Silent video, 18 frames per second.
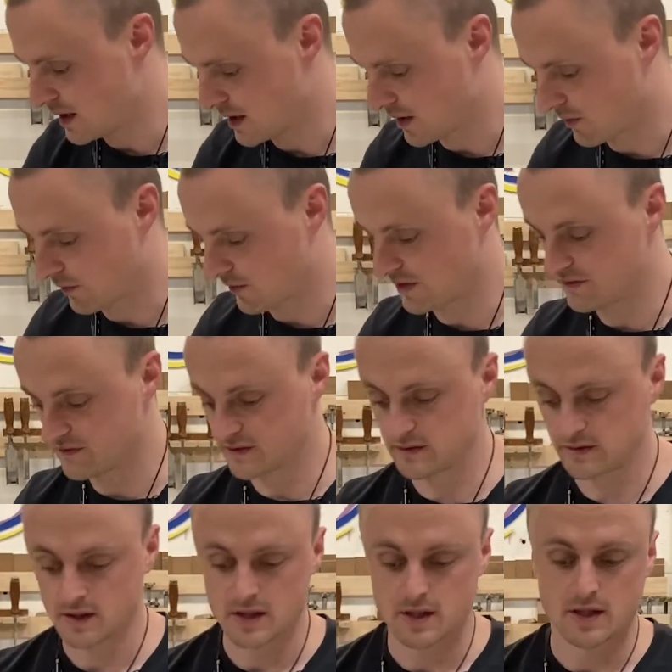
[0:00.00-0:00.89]
or
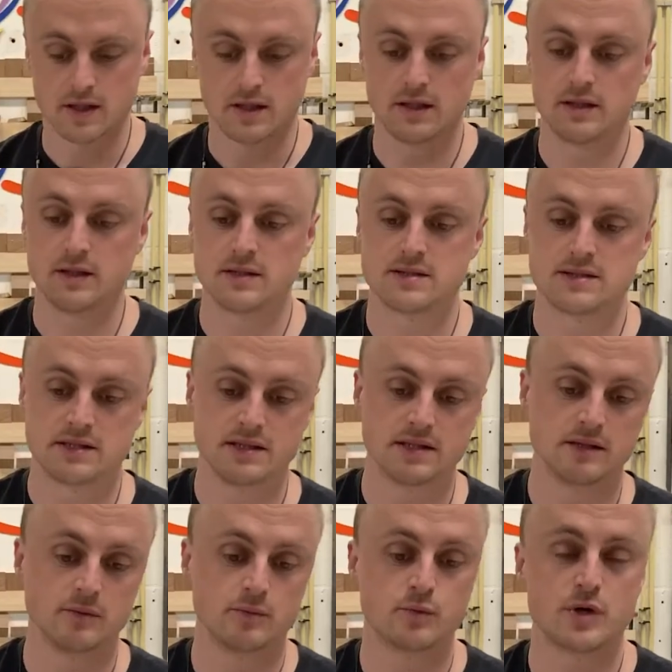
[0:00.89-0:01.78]
even these
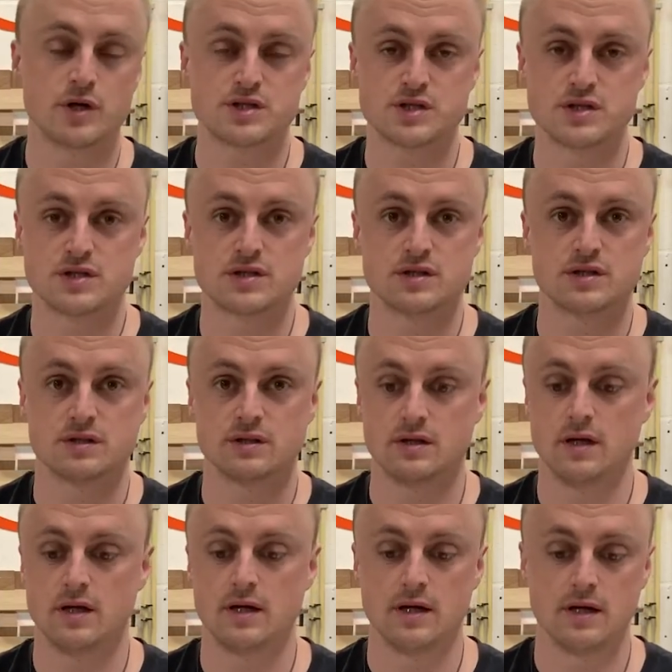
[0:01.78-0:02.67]
little brushes
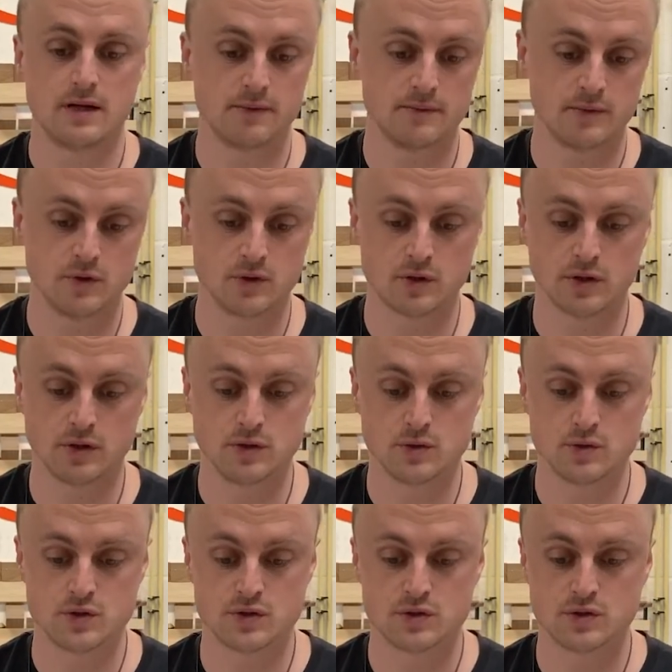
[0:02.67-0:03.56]
you can
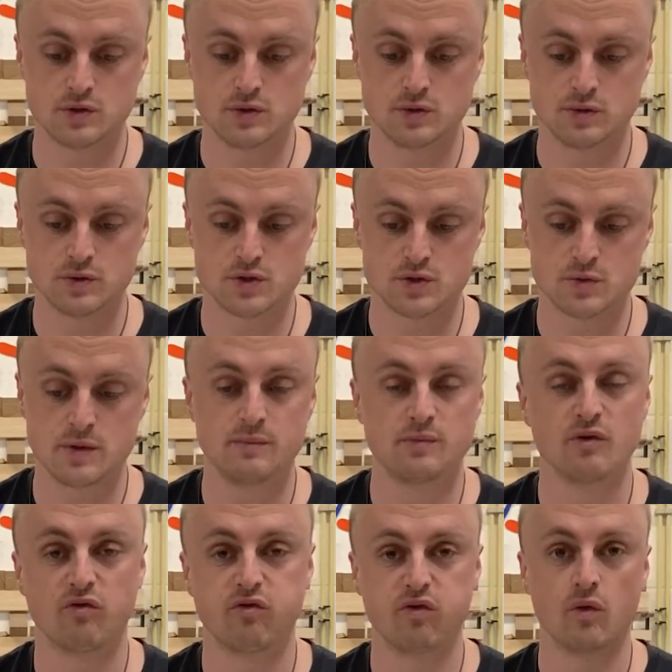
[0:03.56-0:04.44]
use to sweep
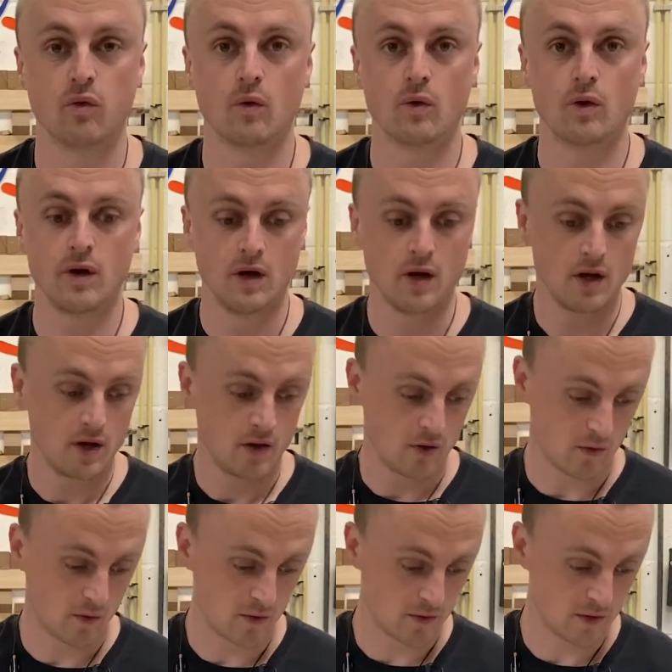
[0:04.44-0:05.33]
the floor
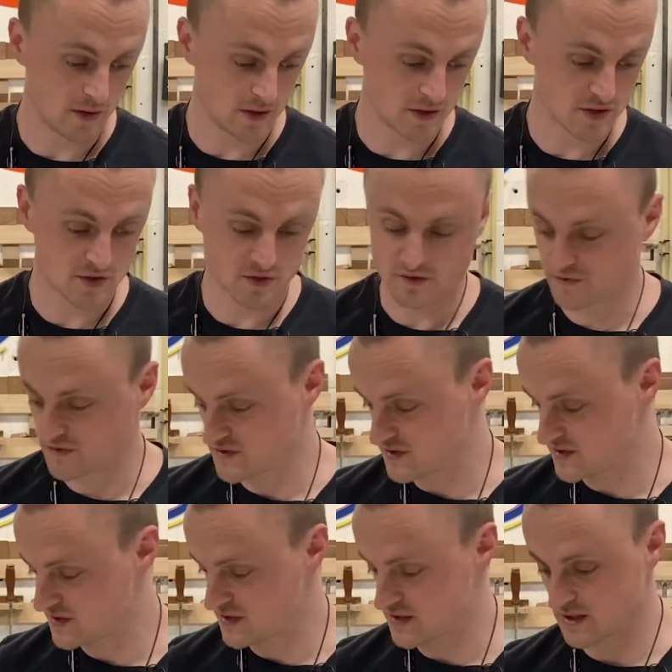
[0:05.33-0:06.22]
or
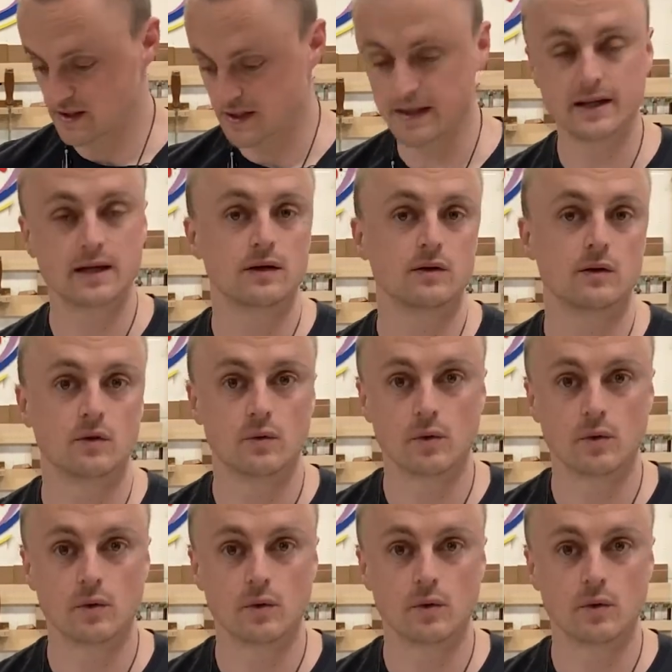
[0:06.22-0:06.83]
surfaces like your